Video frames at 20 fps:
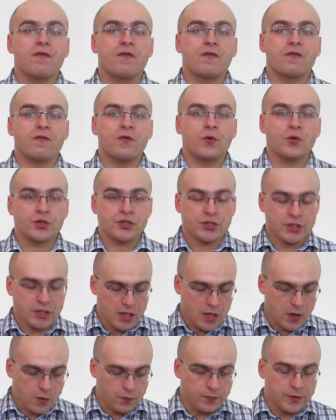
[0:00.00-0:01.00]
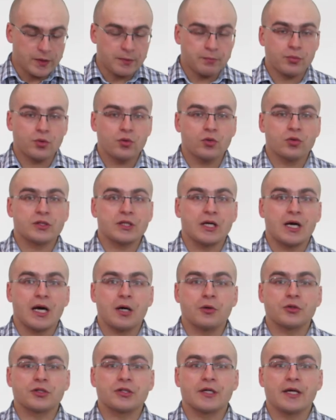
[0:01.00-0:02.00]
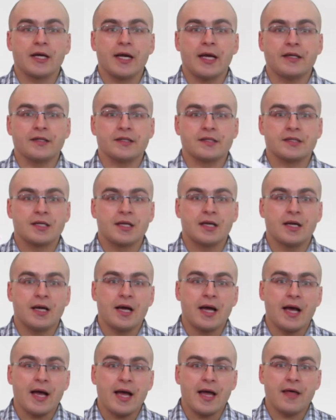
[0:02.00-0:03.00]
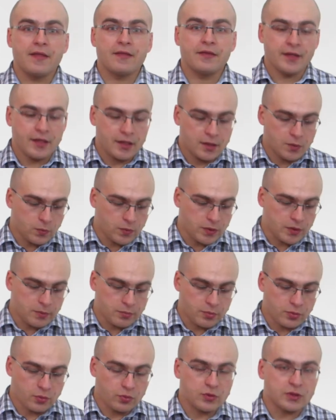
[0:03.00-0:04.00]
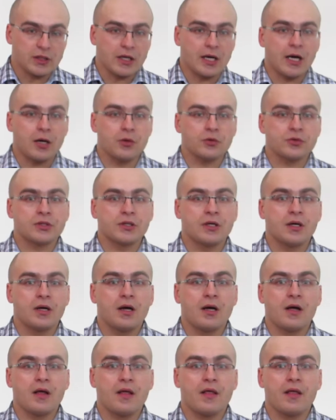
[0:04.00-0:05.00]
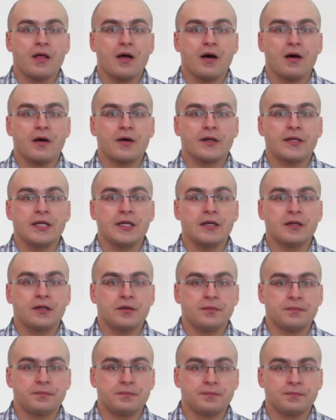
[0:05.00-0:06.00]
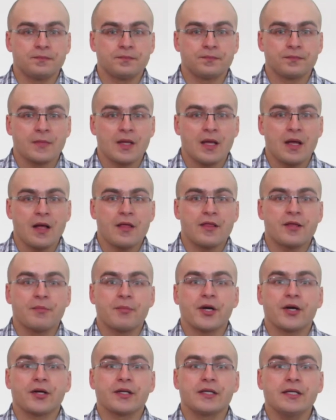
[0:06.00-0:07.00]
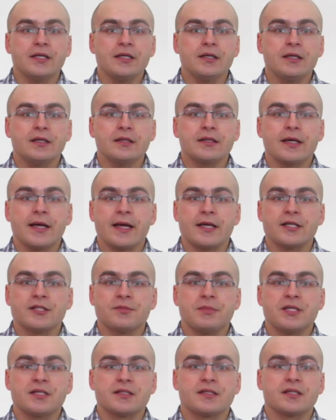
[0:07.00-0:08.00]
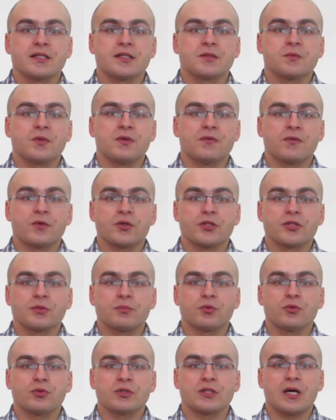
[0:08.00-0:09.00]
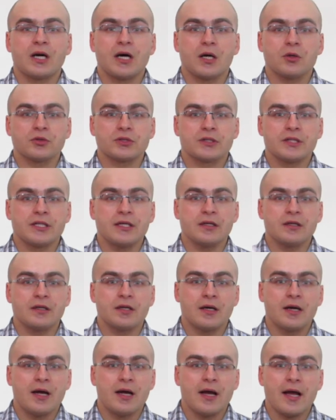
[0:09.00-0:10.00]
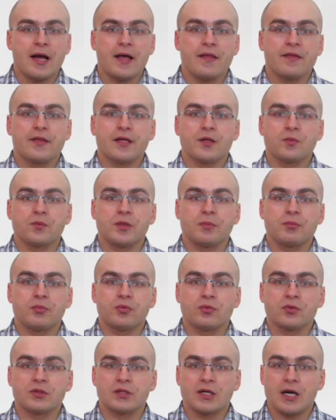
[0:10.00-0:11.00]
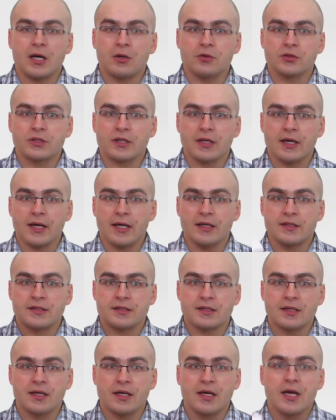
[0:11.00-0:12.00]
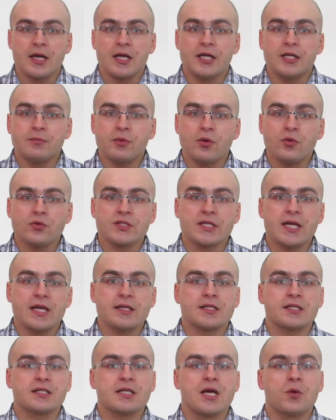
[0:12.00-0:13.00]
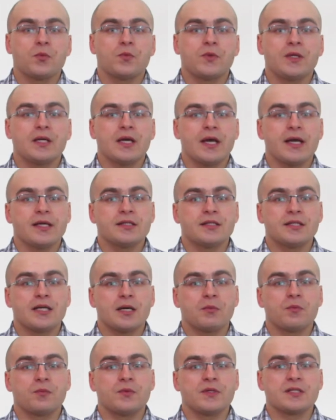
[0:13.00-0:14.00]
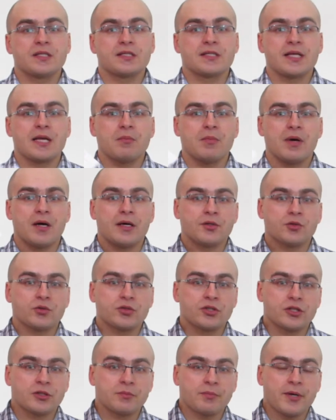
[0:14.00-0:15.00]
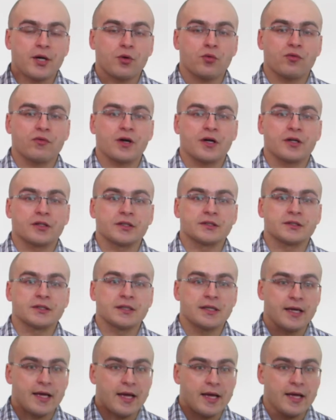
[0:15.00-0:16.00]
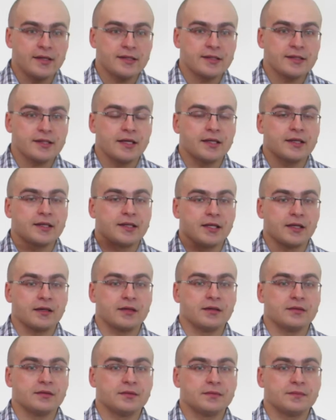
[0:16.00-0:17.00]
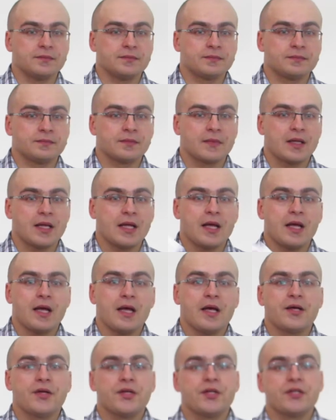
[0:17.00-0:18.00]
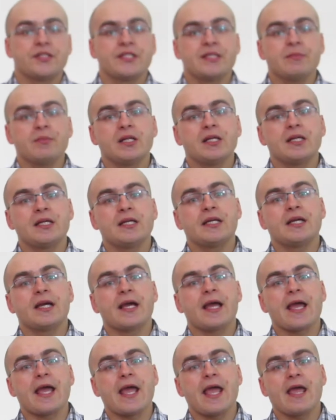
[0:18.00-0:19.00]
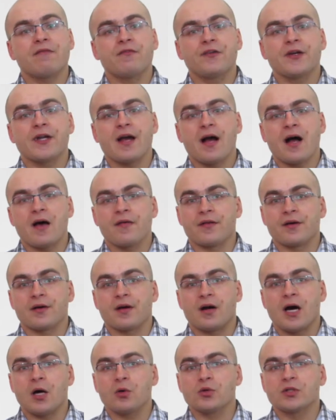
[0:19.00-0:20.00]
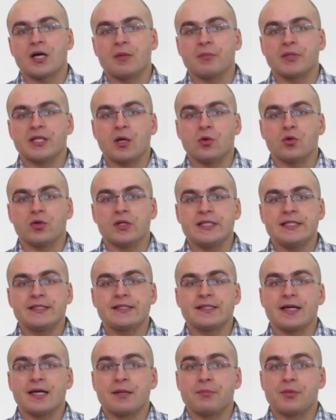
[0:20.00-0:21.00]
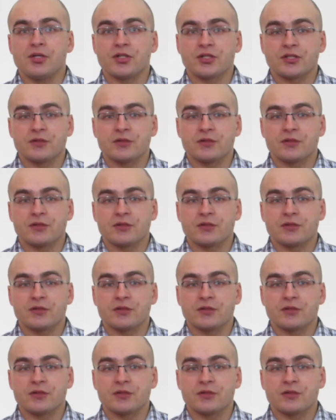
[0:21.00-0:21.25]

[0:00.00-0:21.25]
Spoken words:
first we pulled out ace and then we pulled out king. The pair king and ace means that we first pulled out king and then we pulled out ace. In both cases, we ended up with the same unordered pair of cards, ace and king. Similarly, every other outcome in our list appears